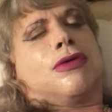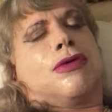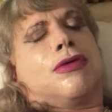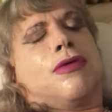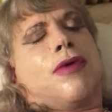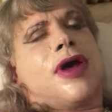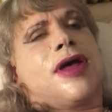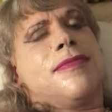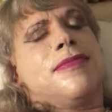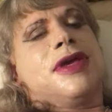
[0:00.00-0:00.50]

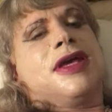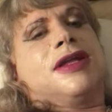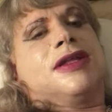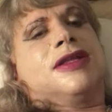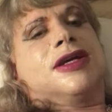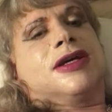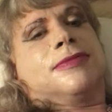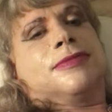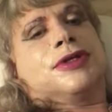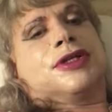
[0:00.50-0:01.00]
Why be a
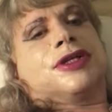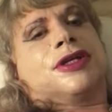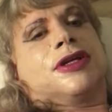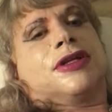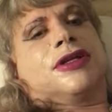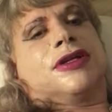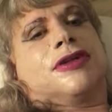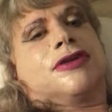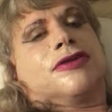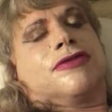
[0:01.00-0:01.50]
dumb shit?
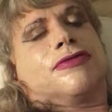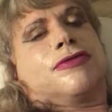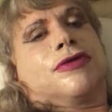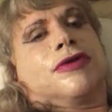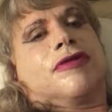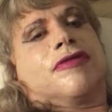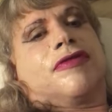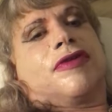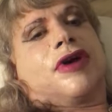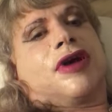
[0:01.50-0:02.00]
And then there's
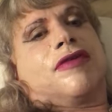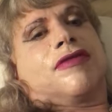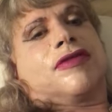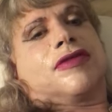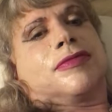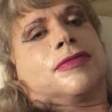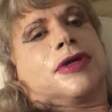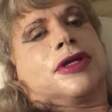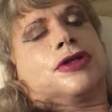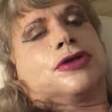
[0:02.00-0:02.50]
4 or 5 of
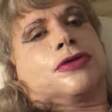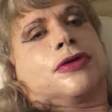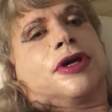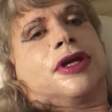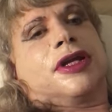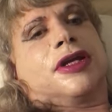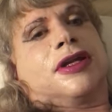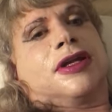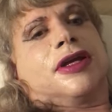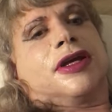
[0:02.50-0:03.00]
them that
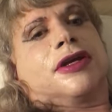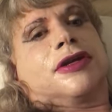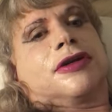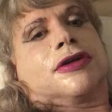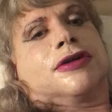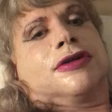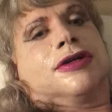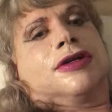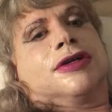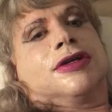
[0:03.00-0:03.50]
join in
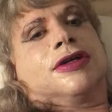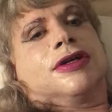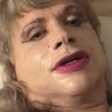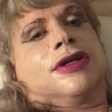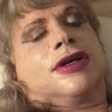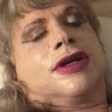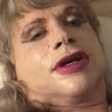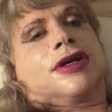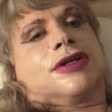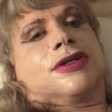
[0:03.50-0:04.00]
later.
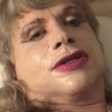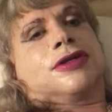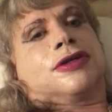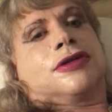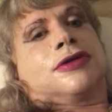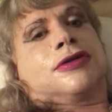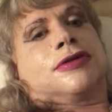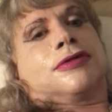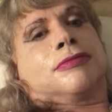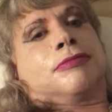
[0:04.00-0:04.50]
Because, you
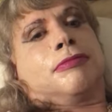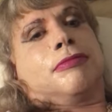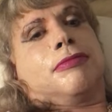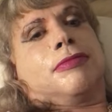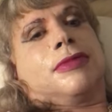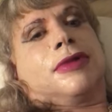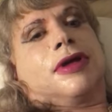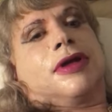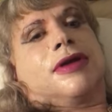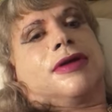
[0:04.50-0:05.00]
know,
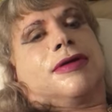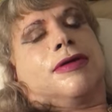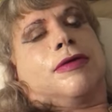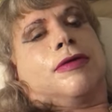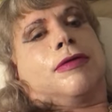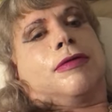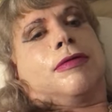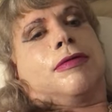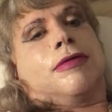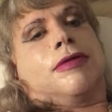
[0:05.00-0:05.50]

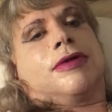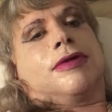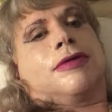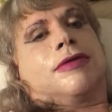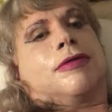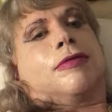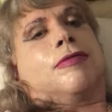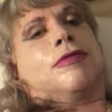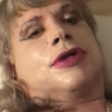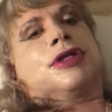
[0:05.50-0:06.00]

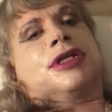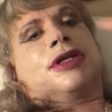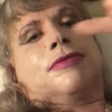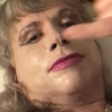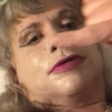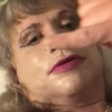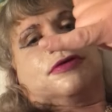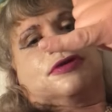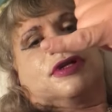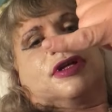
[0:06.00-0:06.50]
wussy
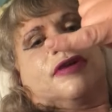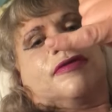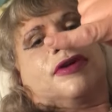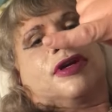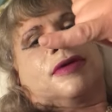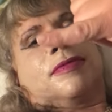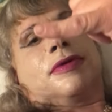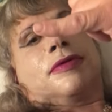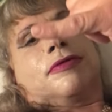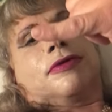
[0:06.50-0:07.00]
woos love
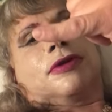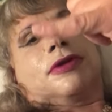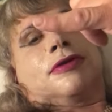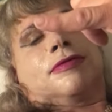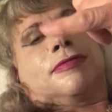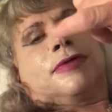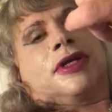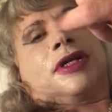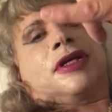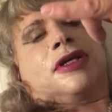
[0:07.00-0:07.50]
company with a
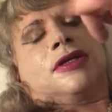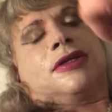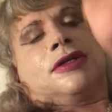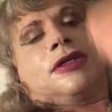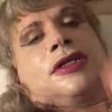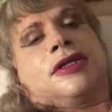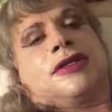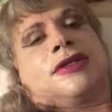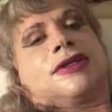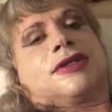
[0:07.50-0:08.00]
little wingy
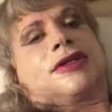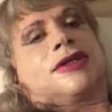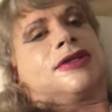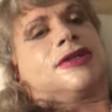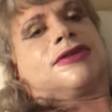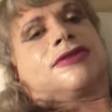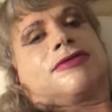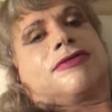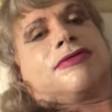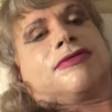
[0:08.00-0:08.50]
knees. Because
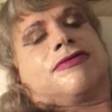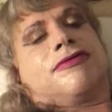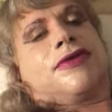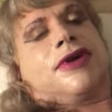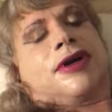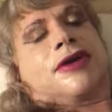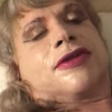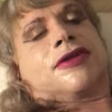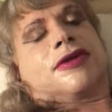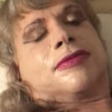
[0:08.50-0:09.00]

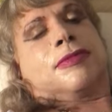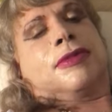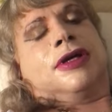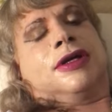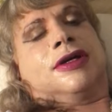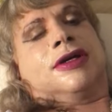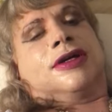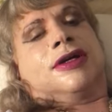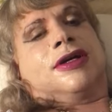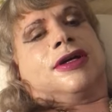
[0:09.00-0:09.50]
fuck them.
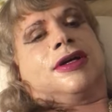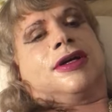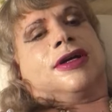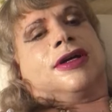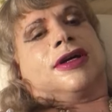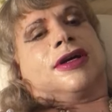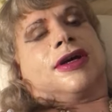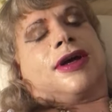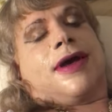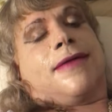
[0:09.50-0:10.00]

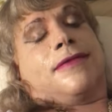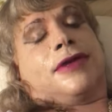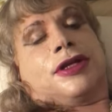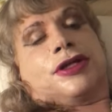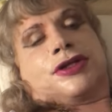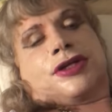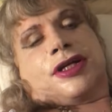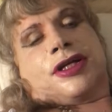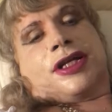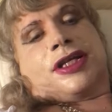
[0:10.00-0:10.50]
I'm going
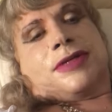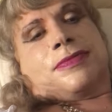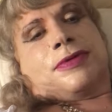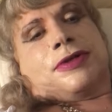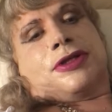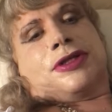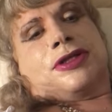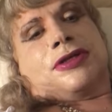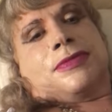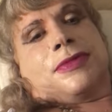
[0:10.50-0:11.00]
to try not to
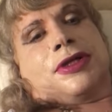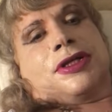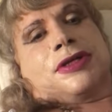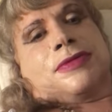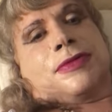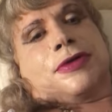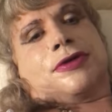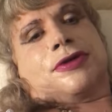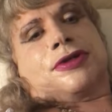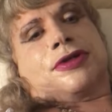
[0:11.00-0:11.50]
put too much
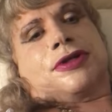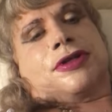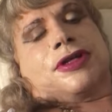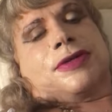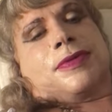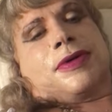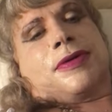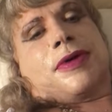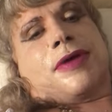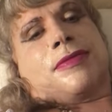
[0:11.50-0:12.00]
emotion in
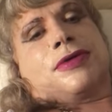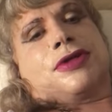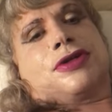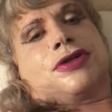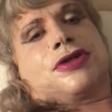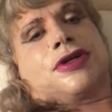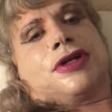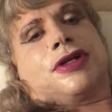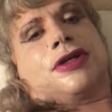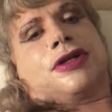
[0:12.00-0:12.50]
this, but I'm just
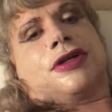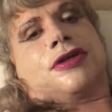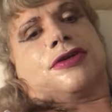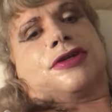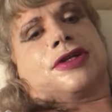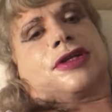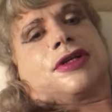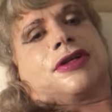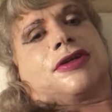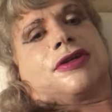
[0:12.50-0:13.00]
trying to
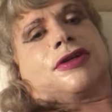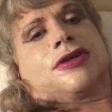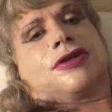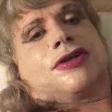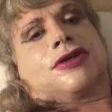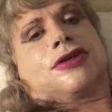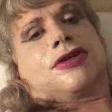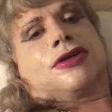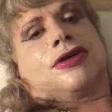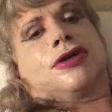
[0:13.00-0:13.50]
understand
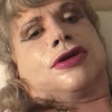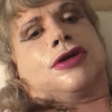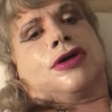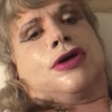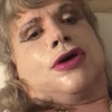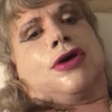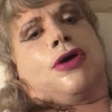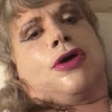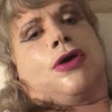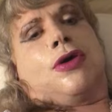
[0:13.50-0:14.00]
this.
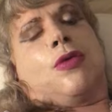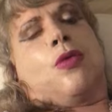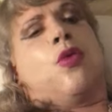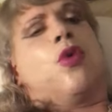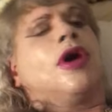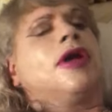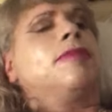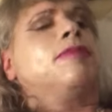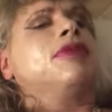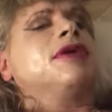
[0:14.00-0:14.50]

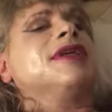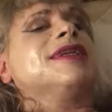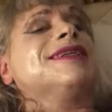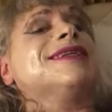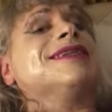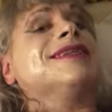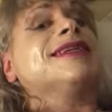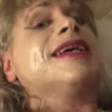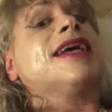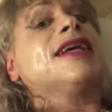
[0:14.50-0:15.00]
What
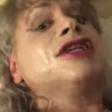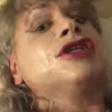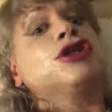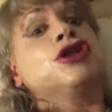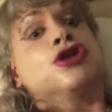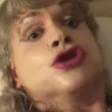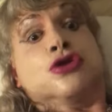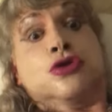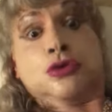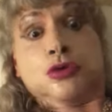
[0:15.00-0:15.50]

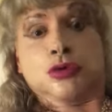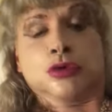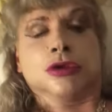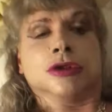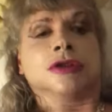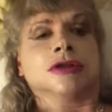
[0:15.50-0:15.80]
possessed you?